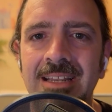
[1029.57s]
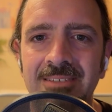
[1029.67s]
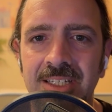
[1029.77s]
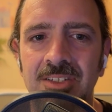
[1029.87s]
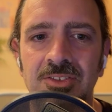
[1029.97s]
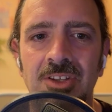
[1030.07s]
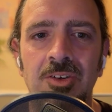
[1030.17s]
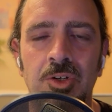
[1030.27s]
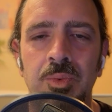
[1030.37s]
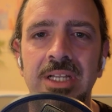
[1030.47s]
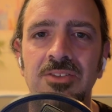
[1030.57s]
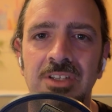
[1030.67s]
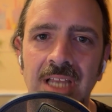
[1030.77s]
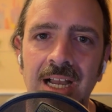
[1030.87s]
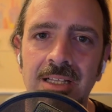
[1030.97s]
like this a crazy
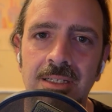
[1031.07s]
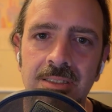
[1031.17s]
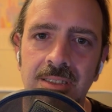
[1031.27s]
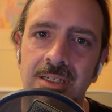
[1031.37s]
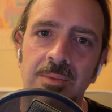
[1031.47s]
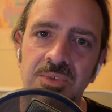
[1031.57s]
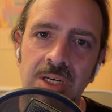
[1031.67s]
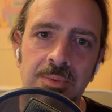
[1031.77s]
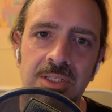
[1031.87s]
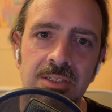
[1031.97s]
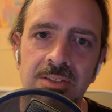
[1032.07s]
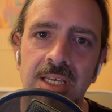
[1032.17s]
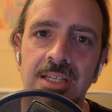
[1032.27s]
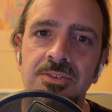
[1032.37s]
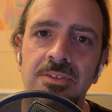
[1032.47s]
dialogue that comes up and
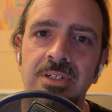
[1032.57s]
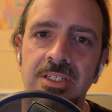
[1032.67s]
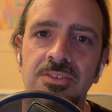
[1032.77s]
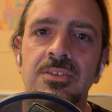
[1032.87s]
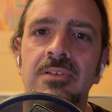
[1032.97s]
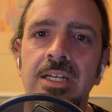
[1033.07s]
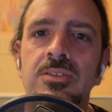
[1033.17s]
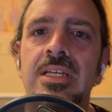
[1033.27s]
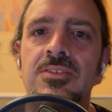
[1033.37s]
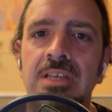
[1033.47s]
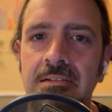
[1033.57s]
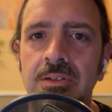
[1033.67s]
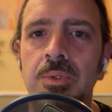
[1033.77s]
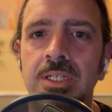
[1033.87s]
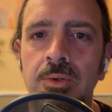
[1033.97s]
has you like select exactly
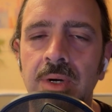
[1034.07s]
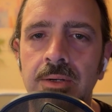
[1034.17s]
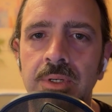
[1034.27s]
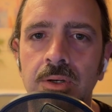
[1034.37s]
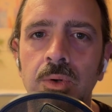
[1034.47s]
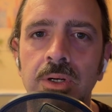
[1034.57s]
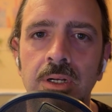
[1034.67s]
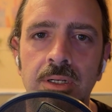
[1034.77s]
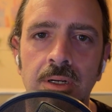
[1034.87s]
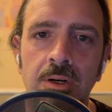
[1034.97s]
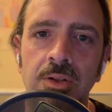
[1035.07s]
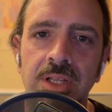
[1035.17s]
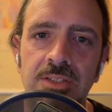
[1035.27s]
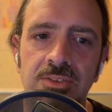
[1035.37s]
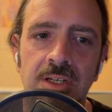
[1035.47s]
what you want to record on, all
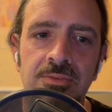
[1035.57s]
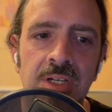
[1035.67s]
that stuff.